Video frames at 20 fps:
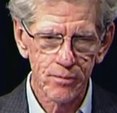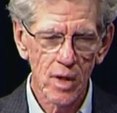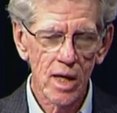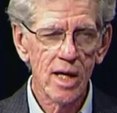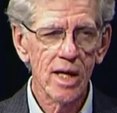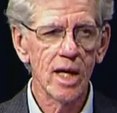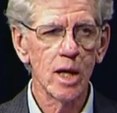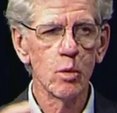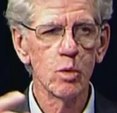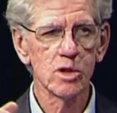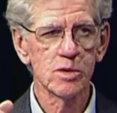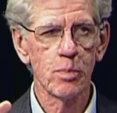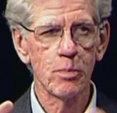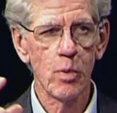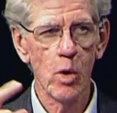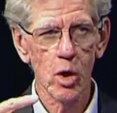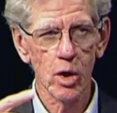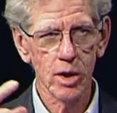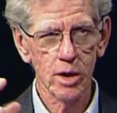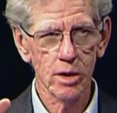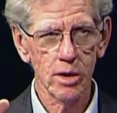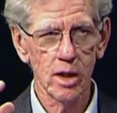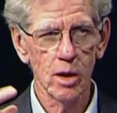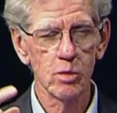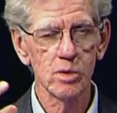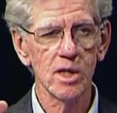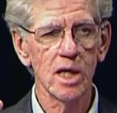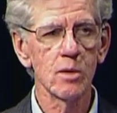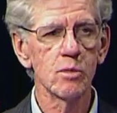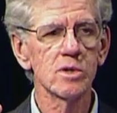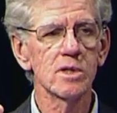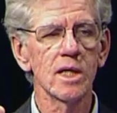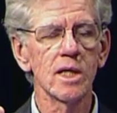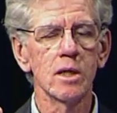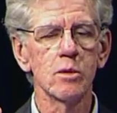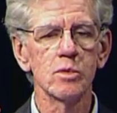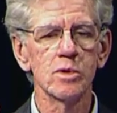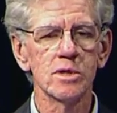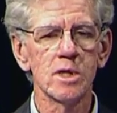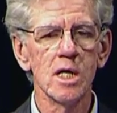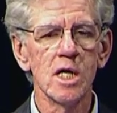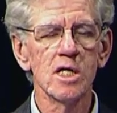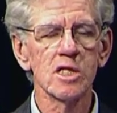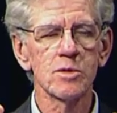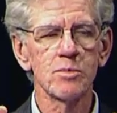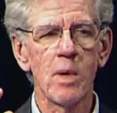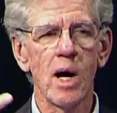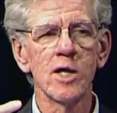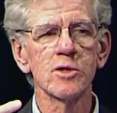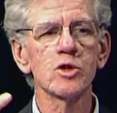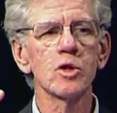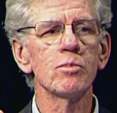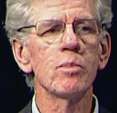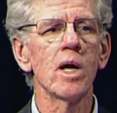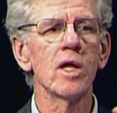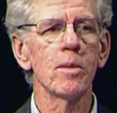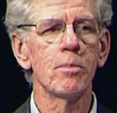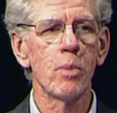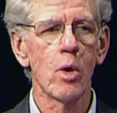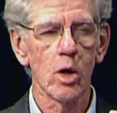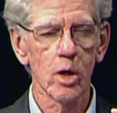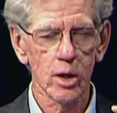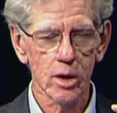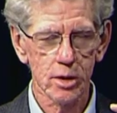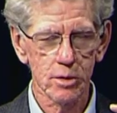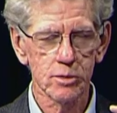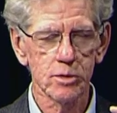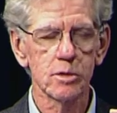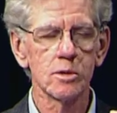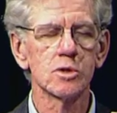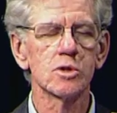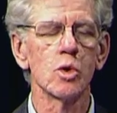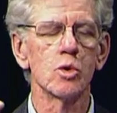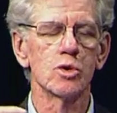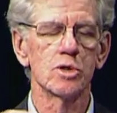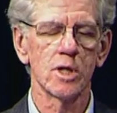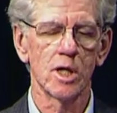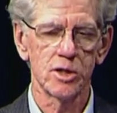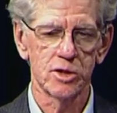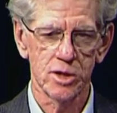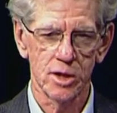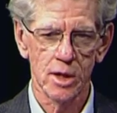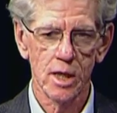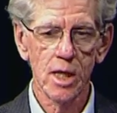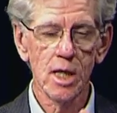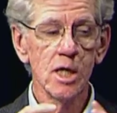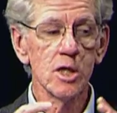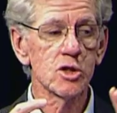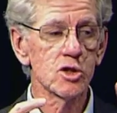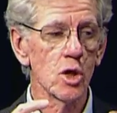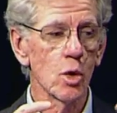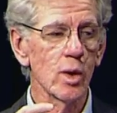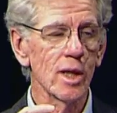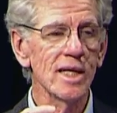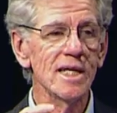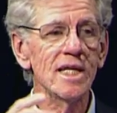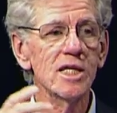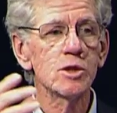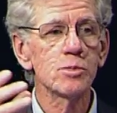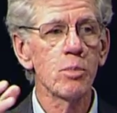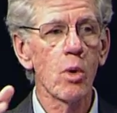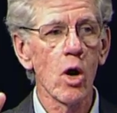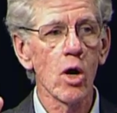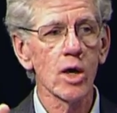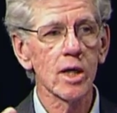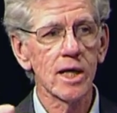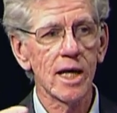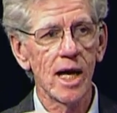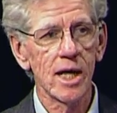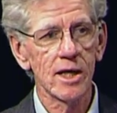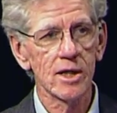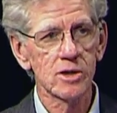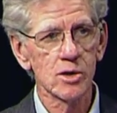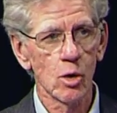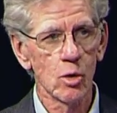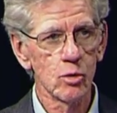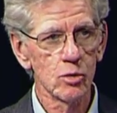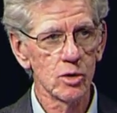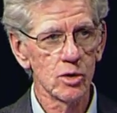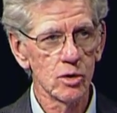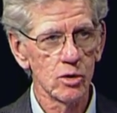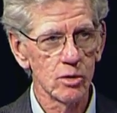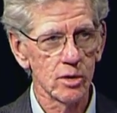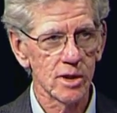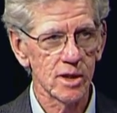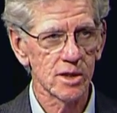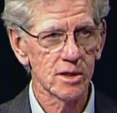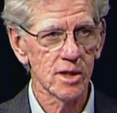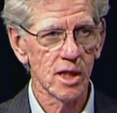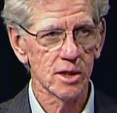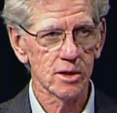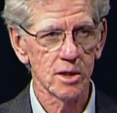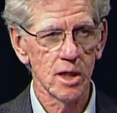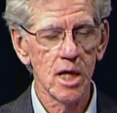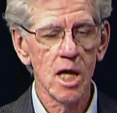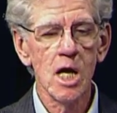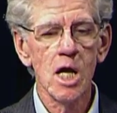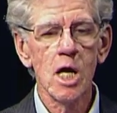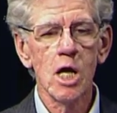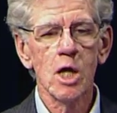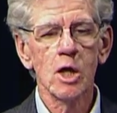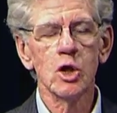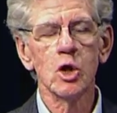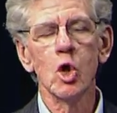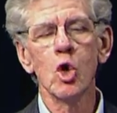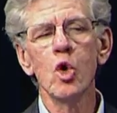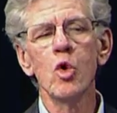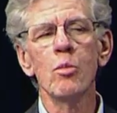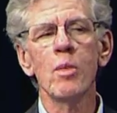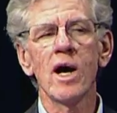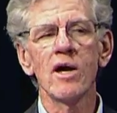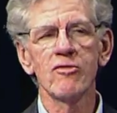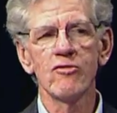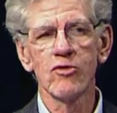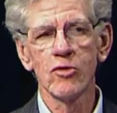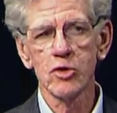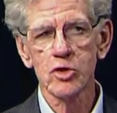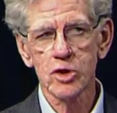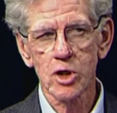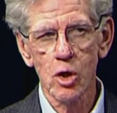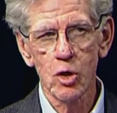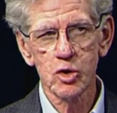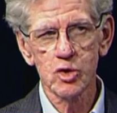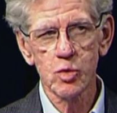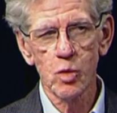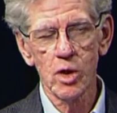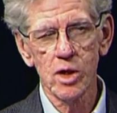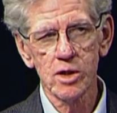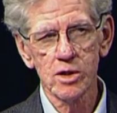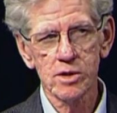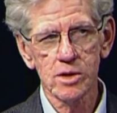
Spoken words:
It was park. It was sponsored by the Park Association. So each park had its own Little League section. You know who my first coach was?